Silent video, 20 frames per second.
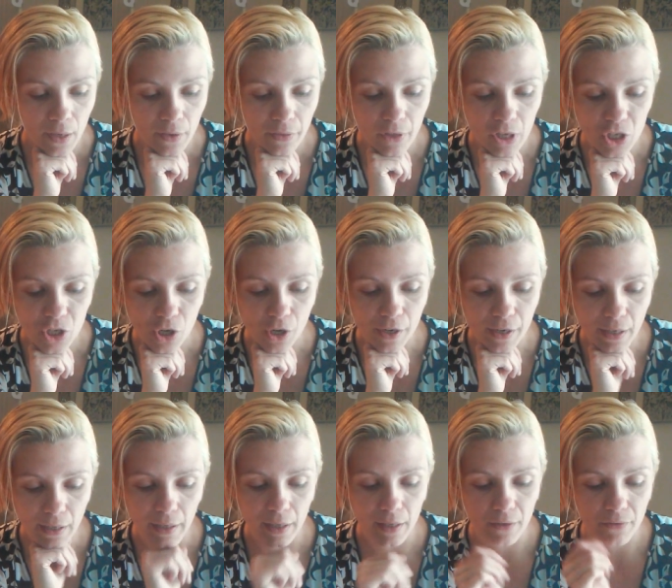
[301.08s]
the dark
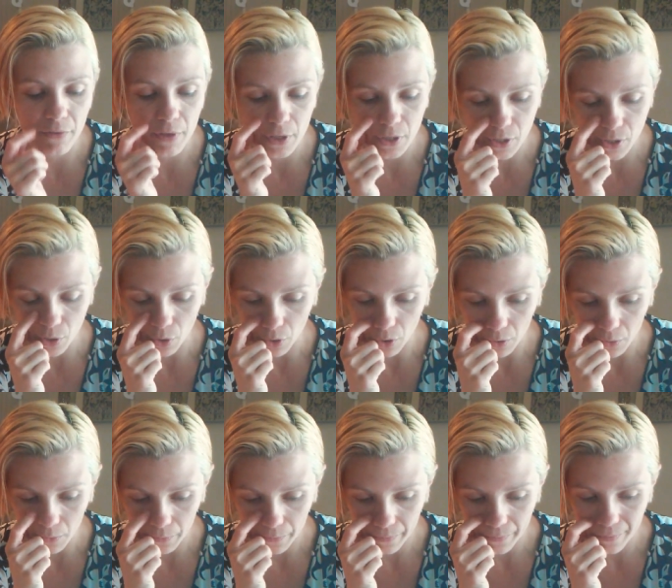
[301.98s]
night of the
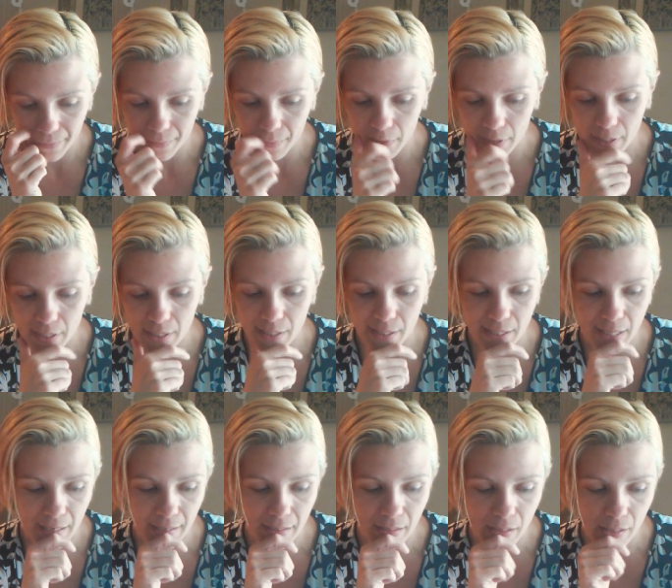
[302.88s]
soul,
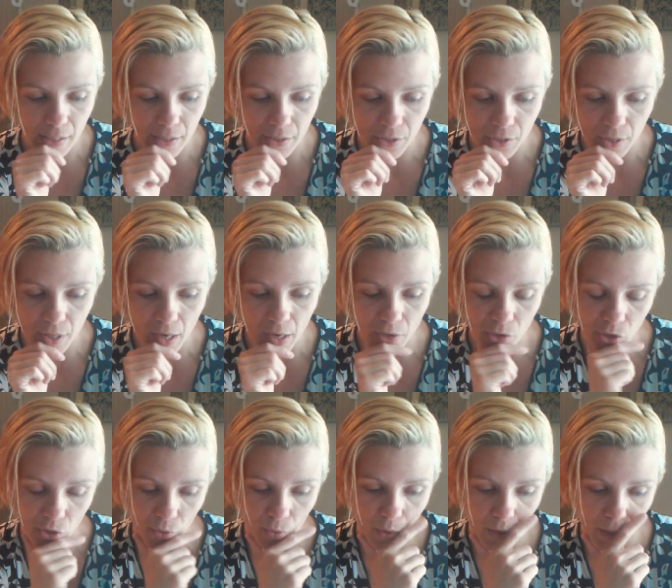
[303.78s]
descent into the
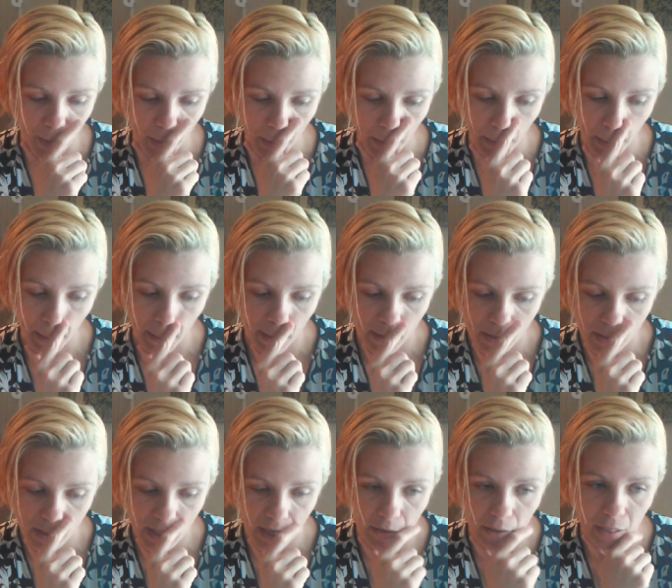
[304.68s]
underworld,
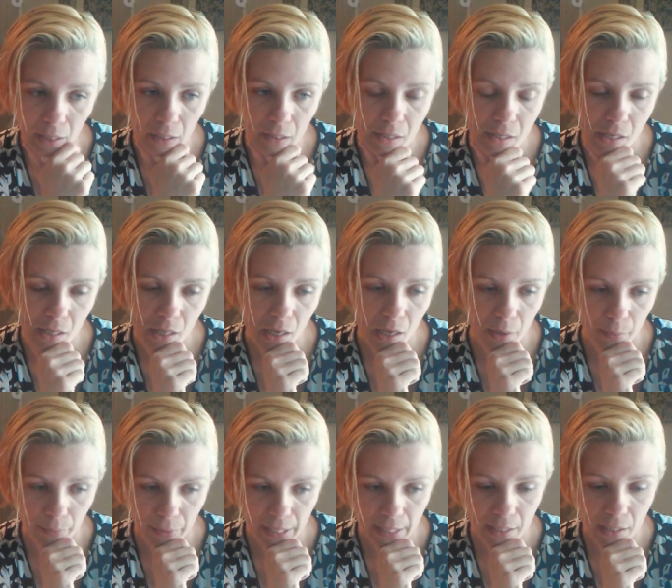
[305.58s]
staring into the
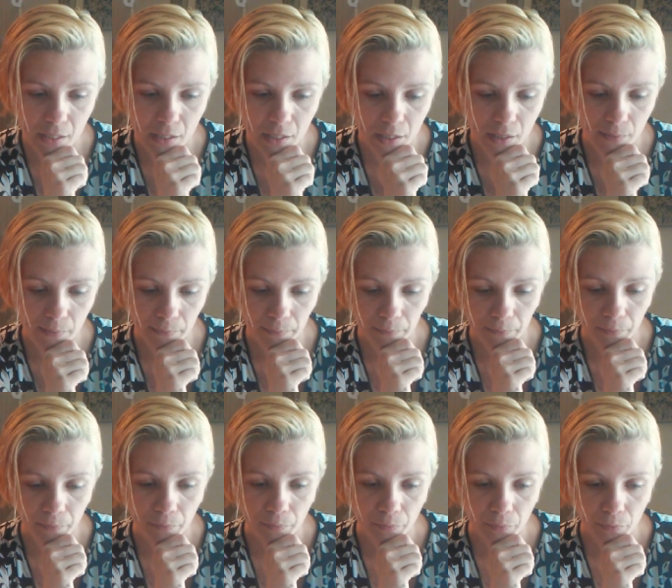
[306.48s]
abyss.
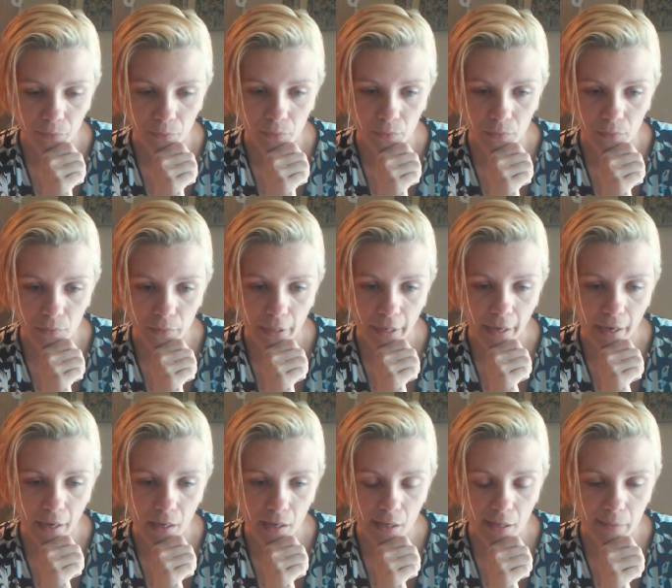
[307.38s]

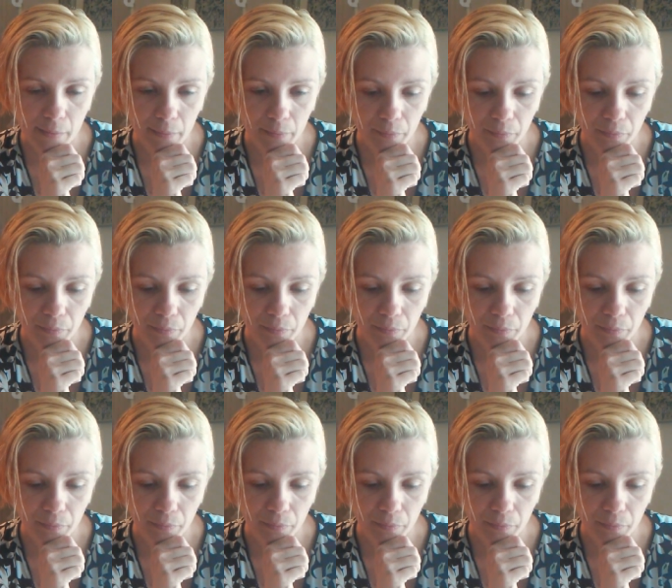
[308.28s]
Okay?